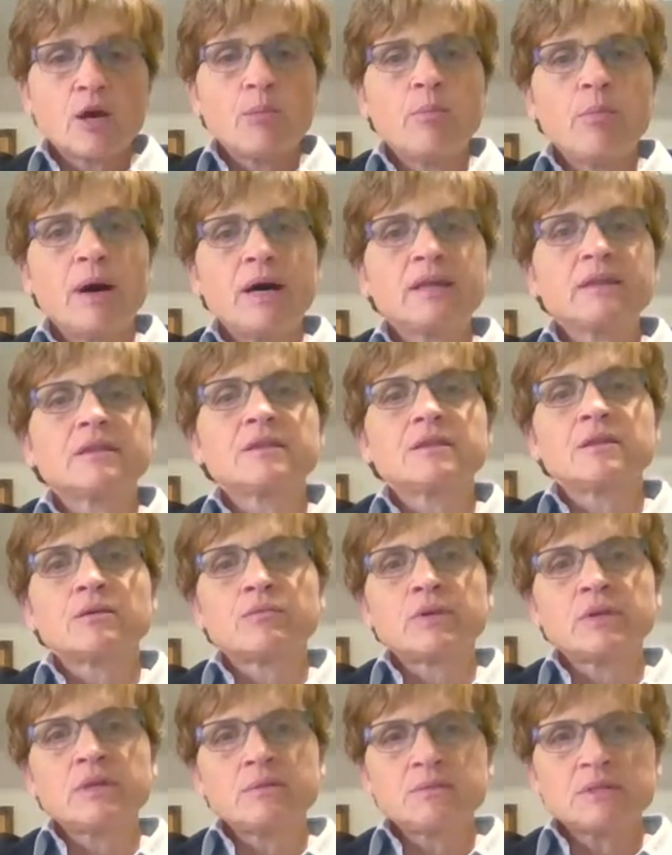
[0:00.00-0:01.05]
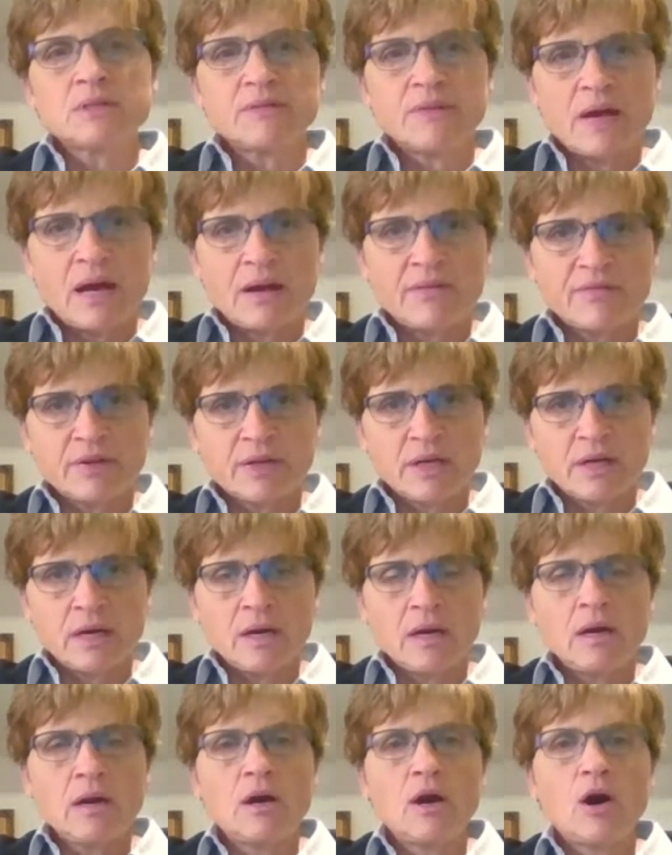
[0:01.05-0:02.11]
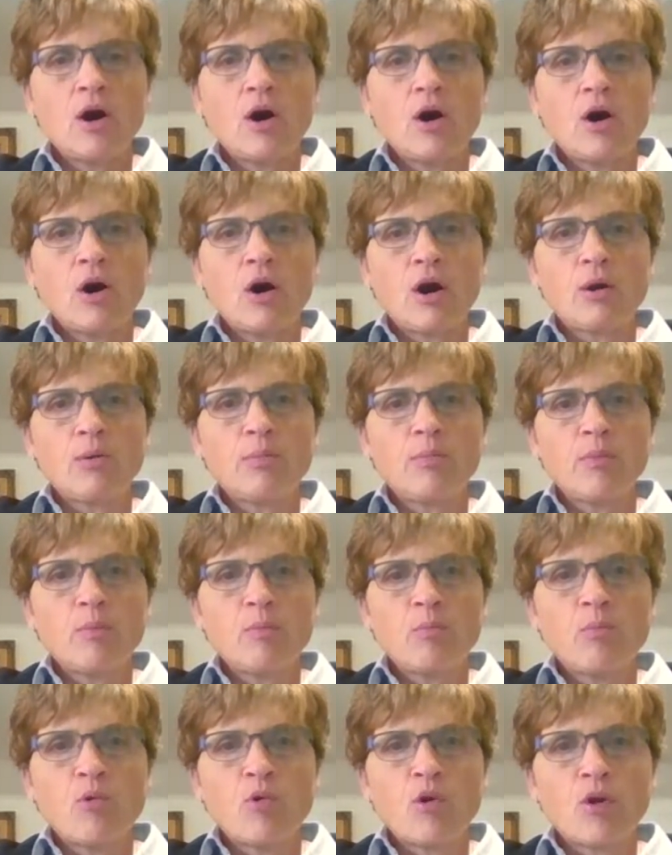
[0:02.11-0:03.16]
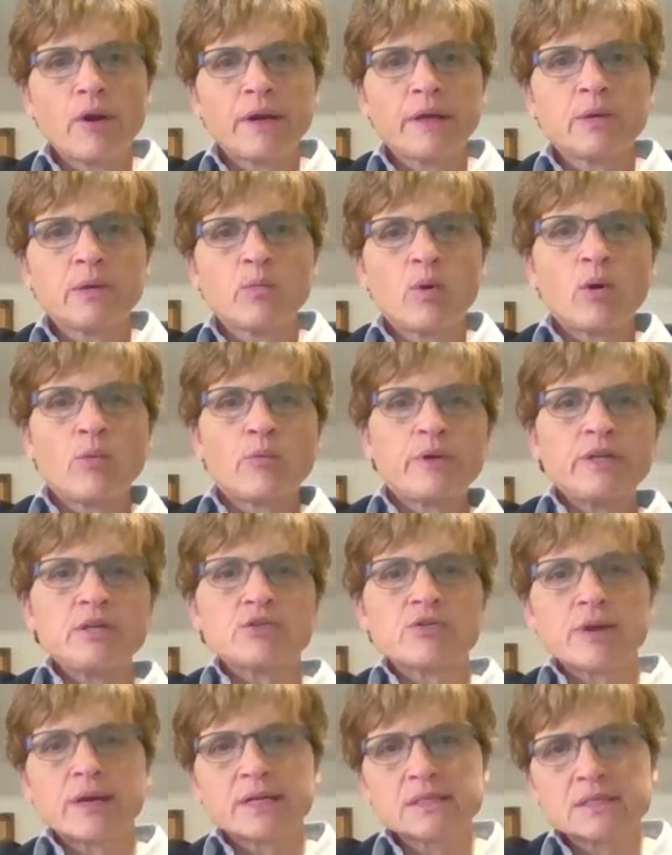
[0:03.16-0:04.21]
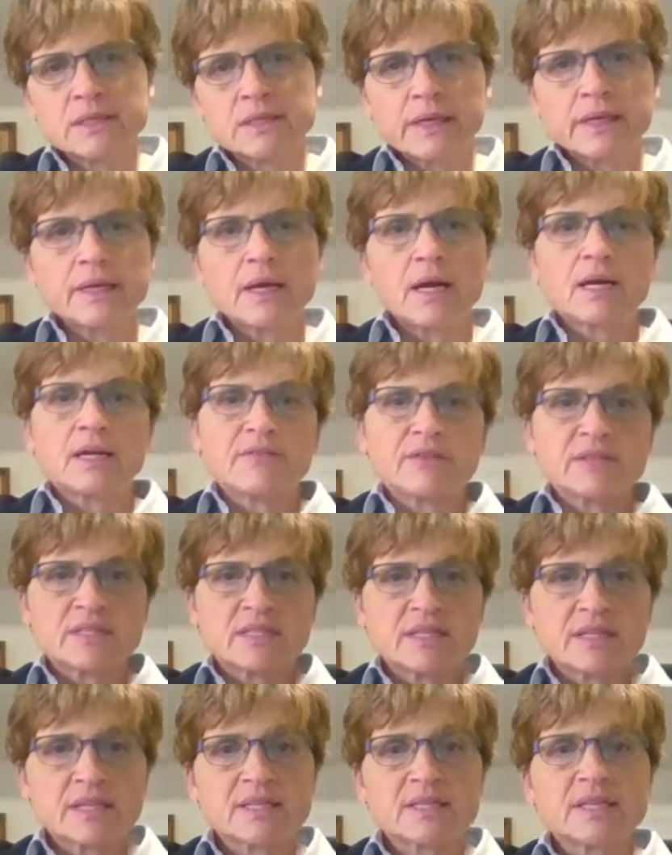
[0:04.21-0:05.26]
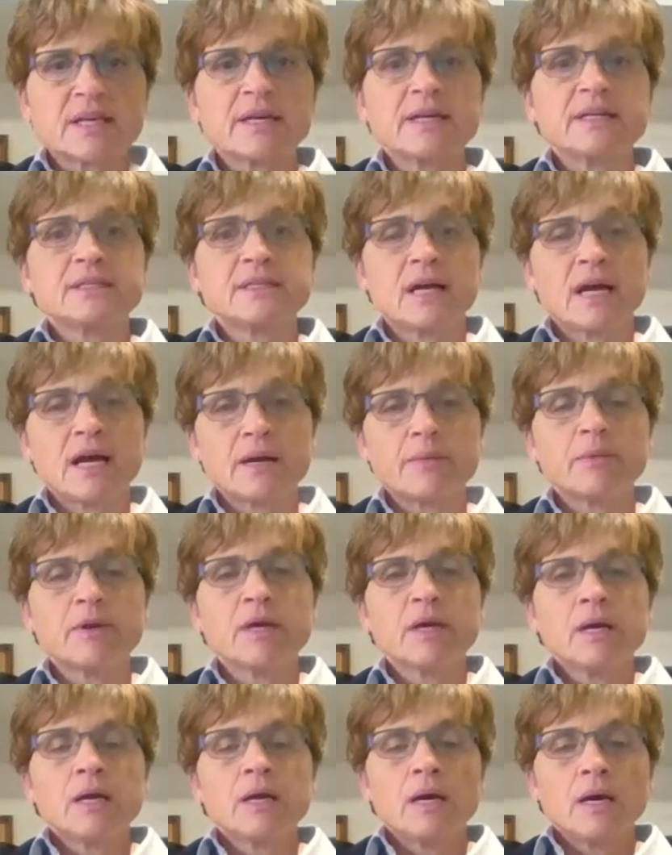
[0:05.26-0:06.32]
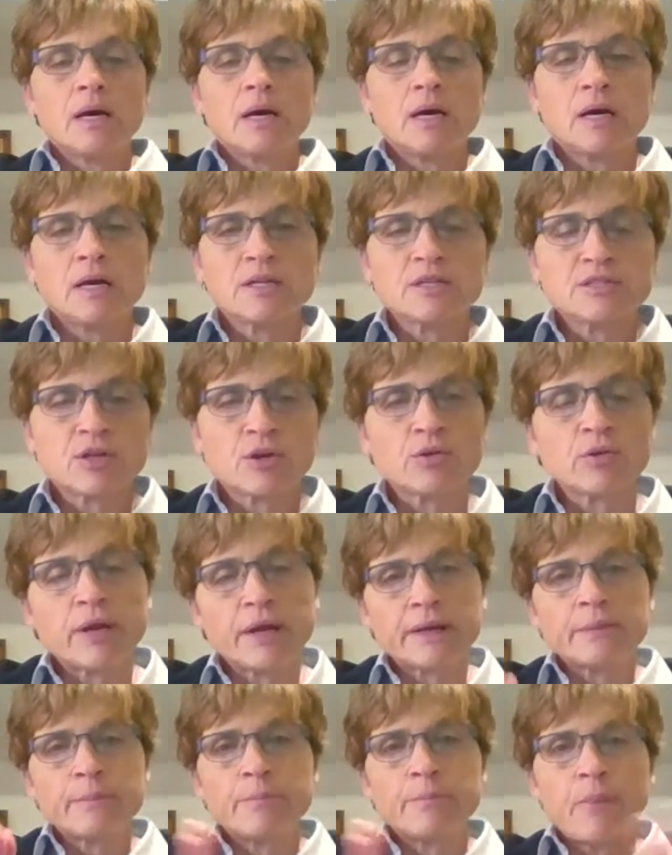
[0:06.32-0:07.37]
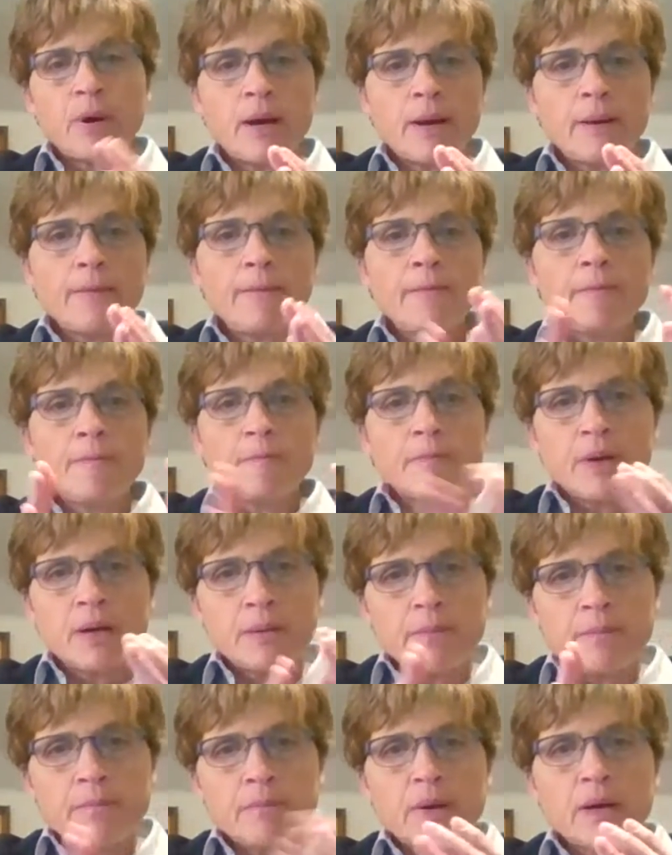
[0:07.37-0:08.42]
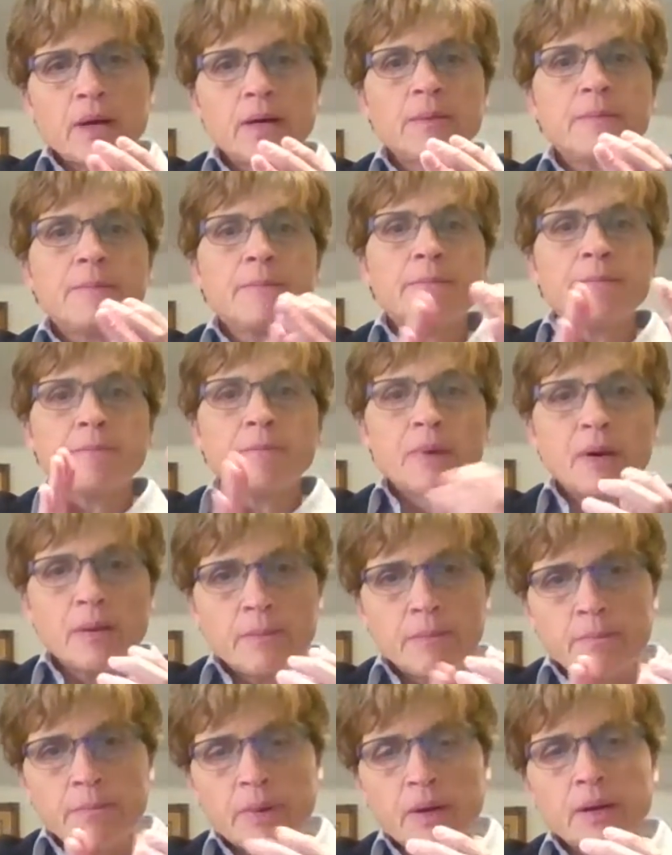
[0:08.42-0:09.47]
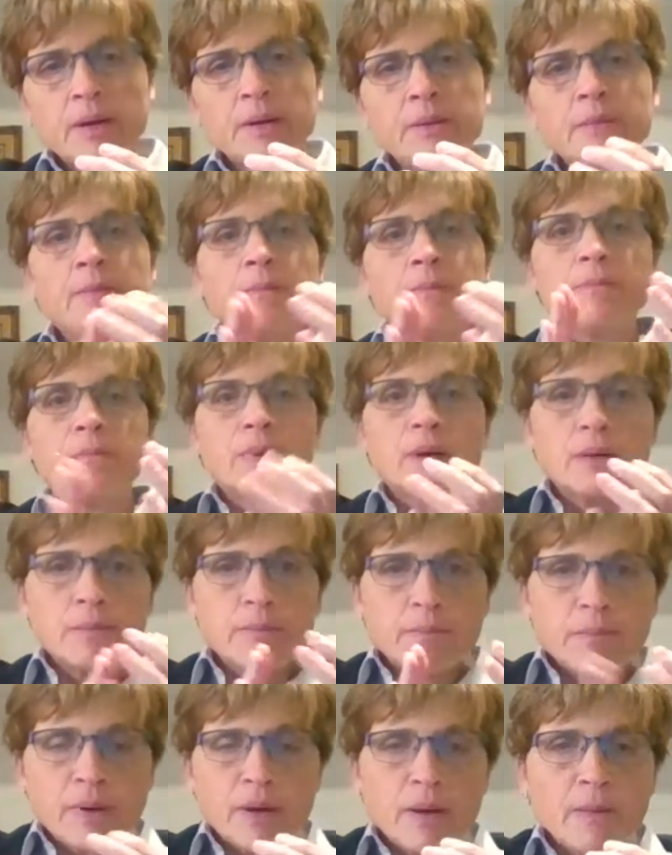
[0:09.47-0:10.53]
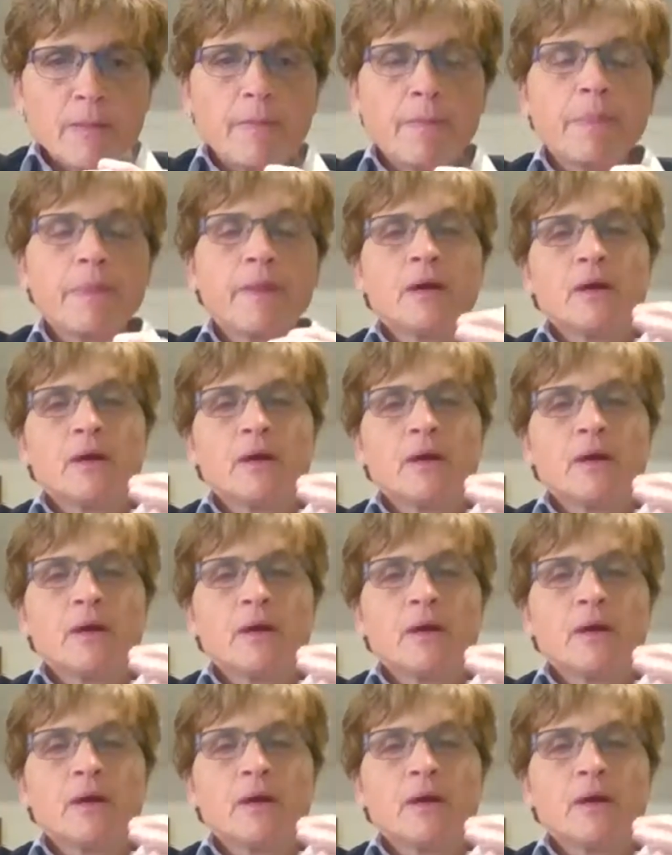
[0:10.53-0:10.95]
But the rhythms of Africa are more in what we translate kind of a 6/8 time. So like bum bum bum bum bum bum bum.